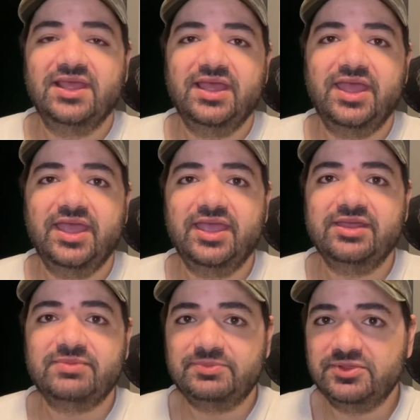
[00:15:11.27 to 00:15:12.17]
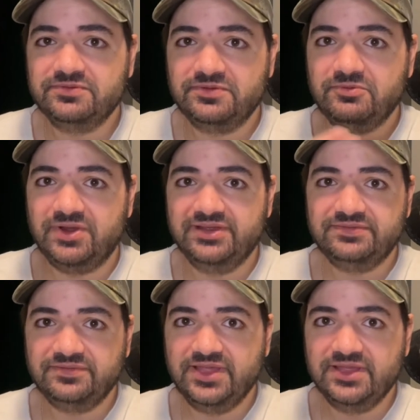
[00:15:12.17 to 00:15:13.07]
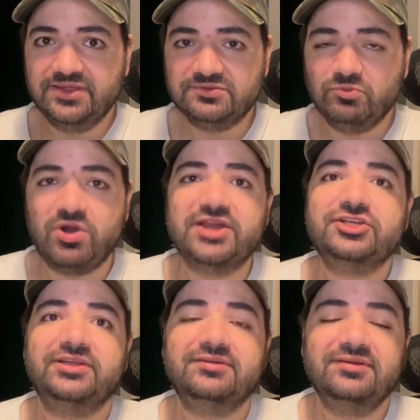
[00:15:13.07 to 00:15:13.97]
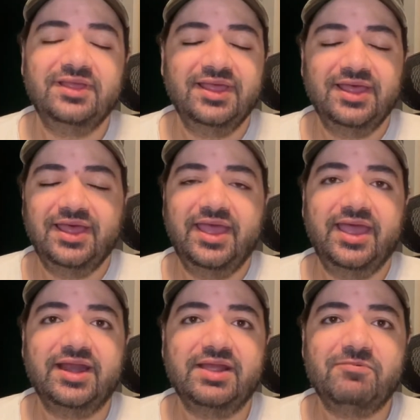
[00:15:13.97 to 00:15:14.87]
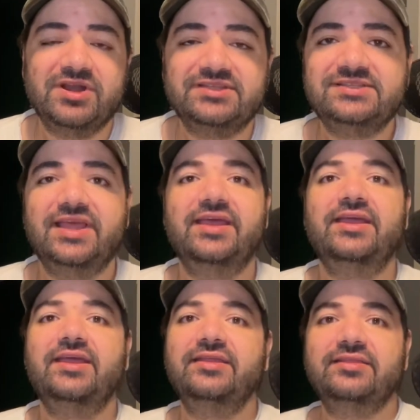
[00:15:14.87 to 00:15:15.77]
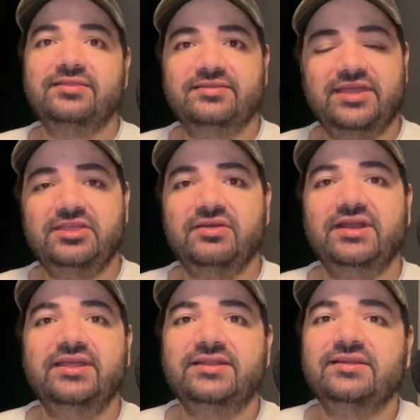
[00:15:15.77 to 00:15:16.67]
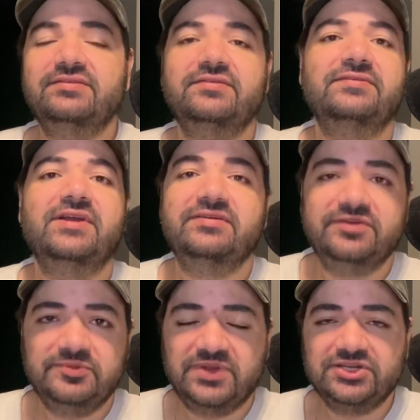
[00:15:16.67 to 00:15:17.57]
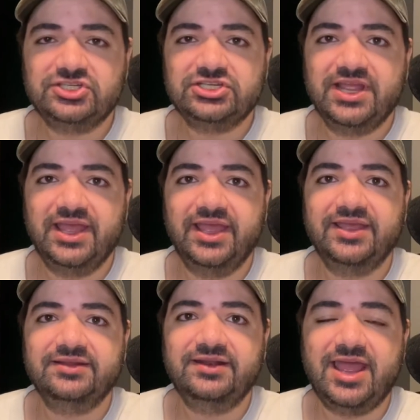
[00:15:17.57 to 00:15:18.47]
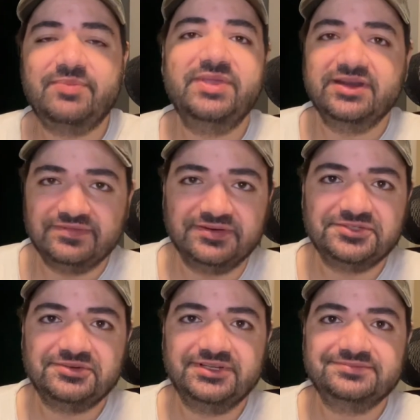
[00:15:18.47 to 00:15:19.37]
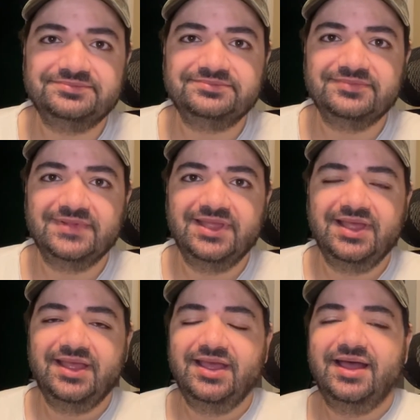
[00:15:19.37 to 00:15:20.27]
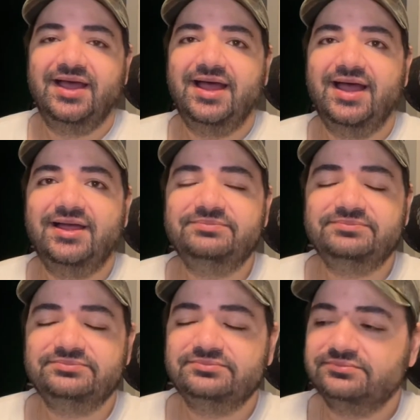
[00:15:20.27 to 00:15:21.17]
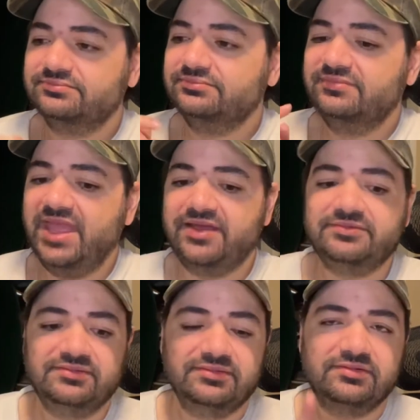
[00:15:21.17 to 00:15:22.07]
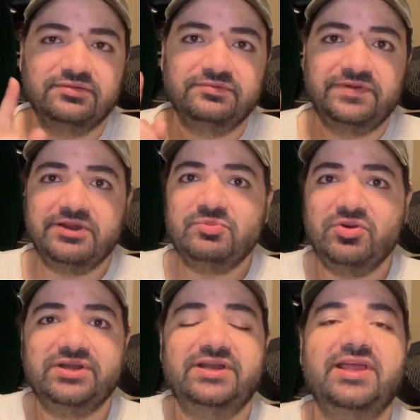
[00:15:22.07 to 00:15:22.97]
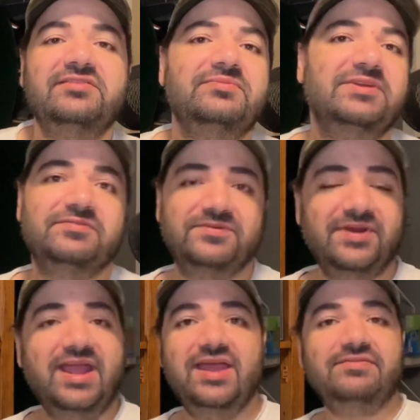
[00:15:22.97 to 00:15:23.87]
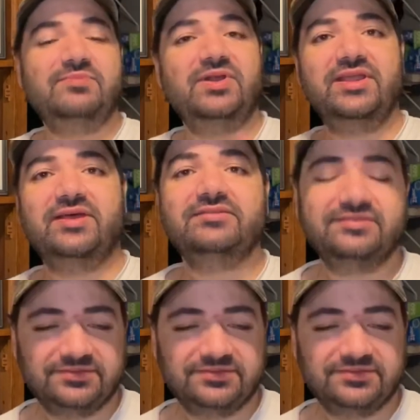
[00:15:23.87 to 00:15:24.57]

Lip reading: And my beautiful wife is watching, and I want to say thank you, honey. I love you very, very much, and happy anniversary. Now, very important announcement for everybody else.